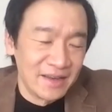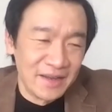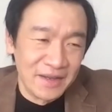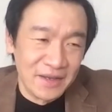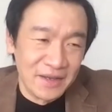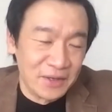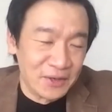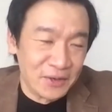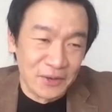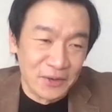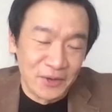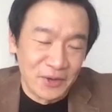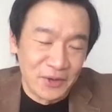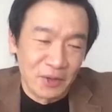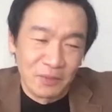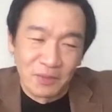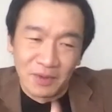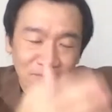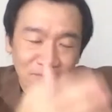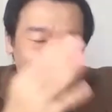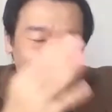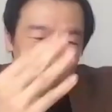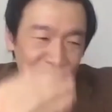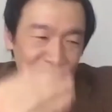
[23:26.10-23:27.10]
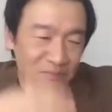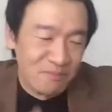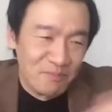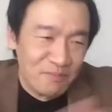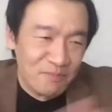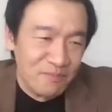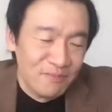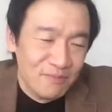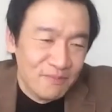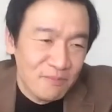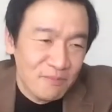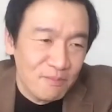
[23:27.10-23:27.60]
you know you're going to be
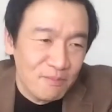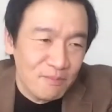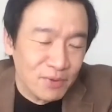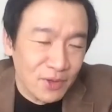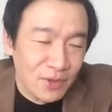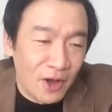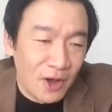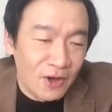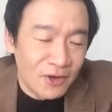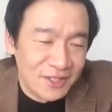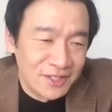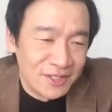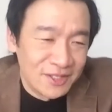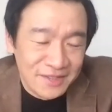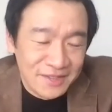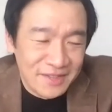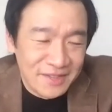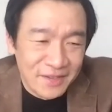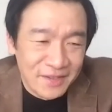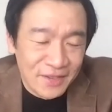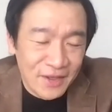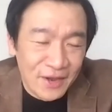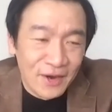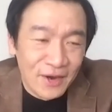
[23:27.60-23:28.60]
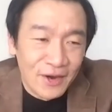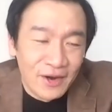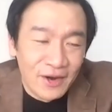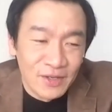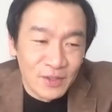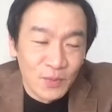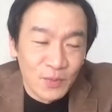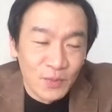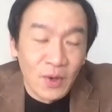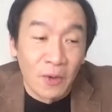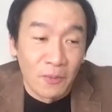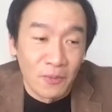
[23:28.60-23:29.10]
blocked there
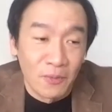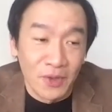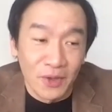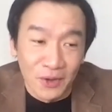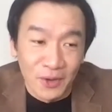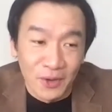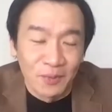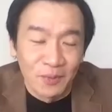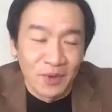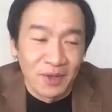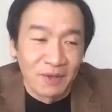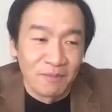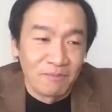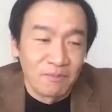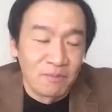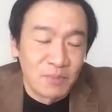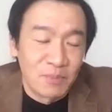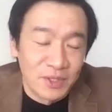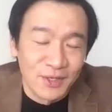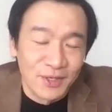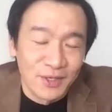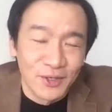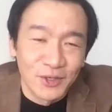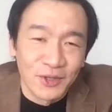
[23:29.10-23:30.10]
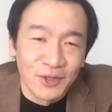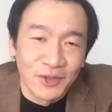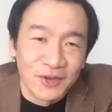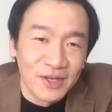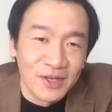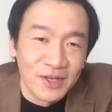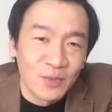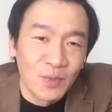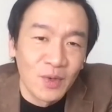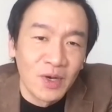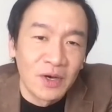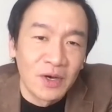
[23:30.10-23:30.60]
as well i mean you're going to be positioned
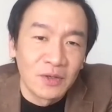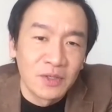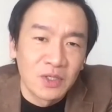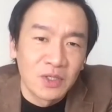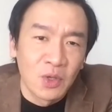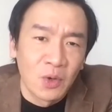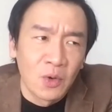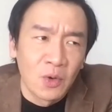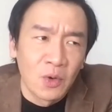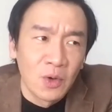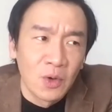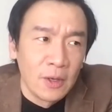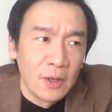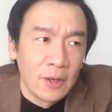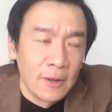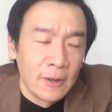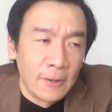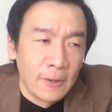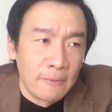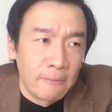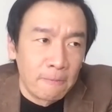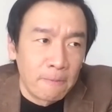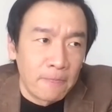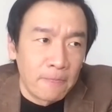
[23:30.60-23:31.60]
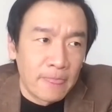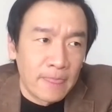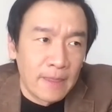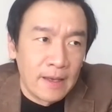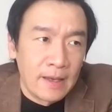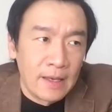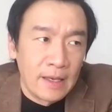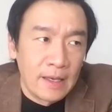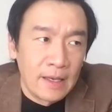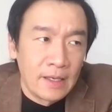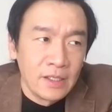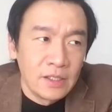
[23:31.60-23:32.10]
there as well so
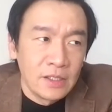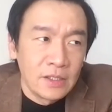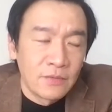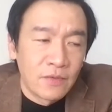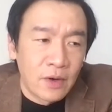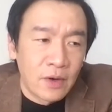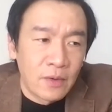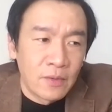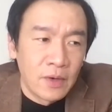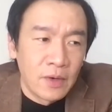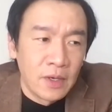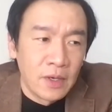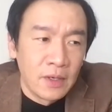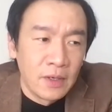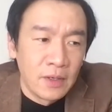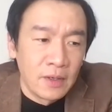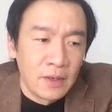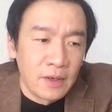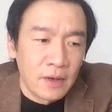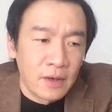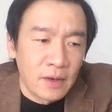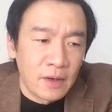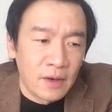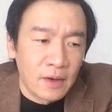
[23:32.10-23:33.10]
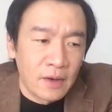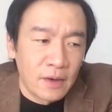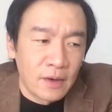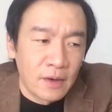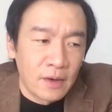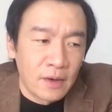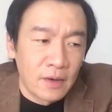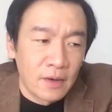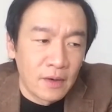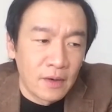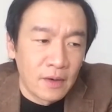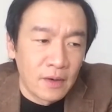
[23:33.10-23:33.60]
it, it is very
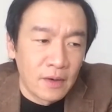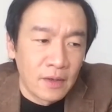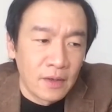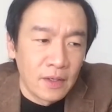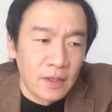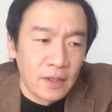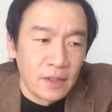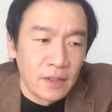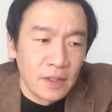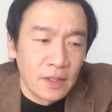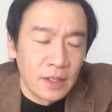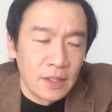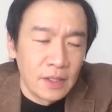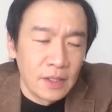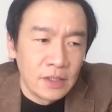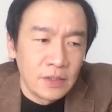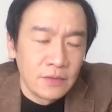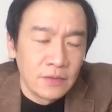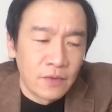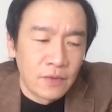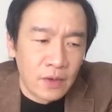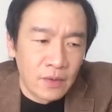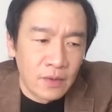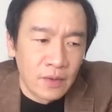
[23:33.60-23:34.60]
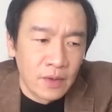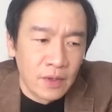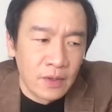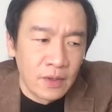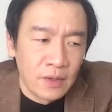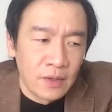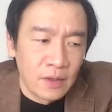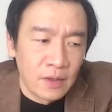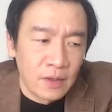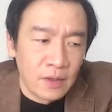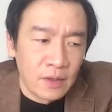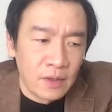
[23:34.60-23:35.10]
uh, it, it is
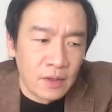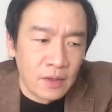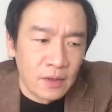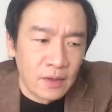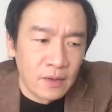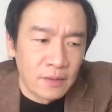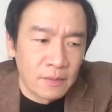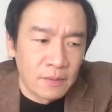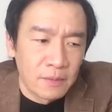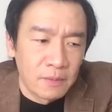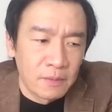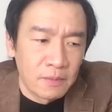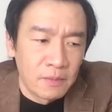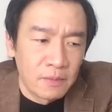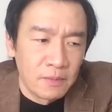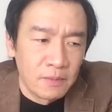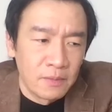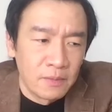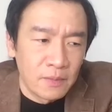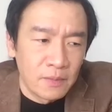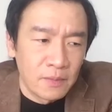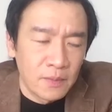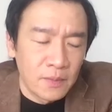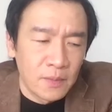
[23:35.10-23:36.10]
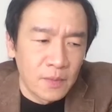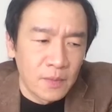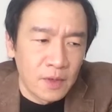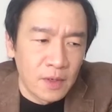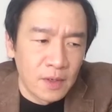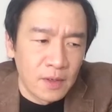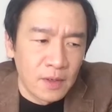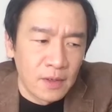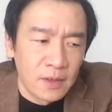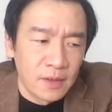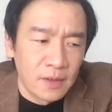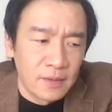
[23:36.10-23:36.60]
very uh,
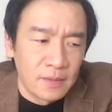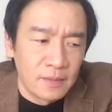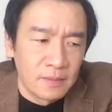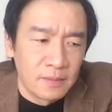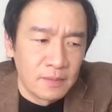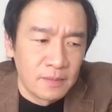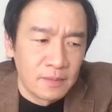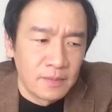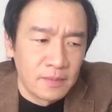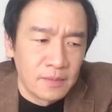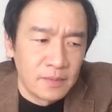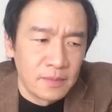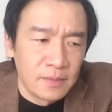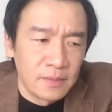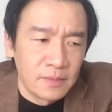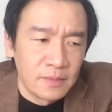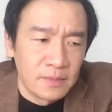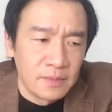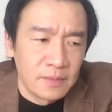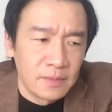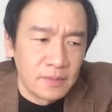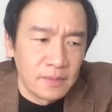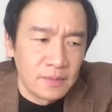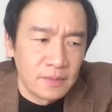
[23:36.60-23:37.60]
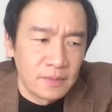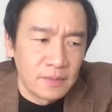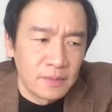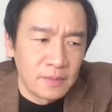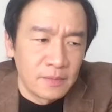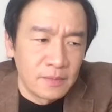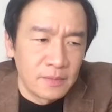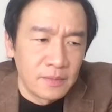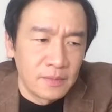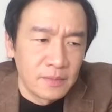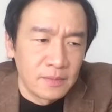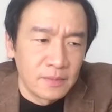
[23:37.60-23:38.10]
um,
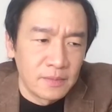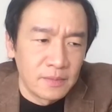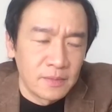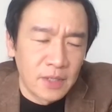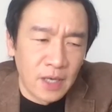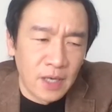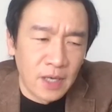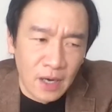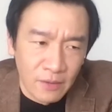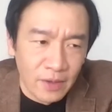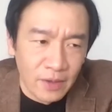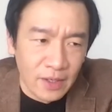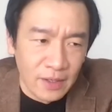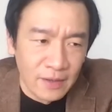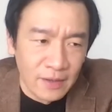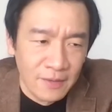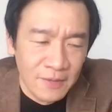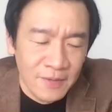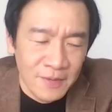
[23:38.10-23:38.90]
tiring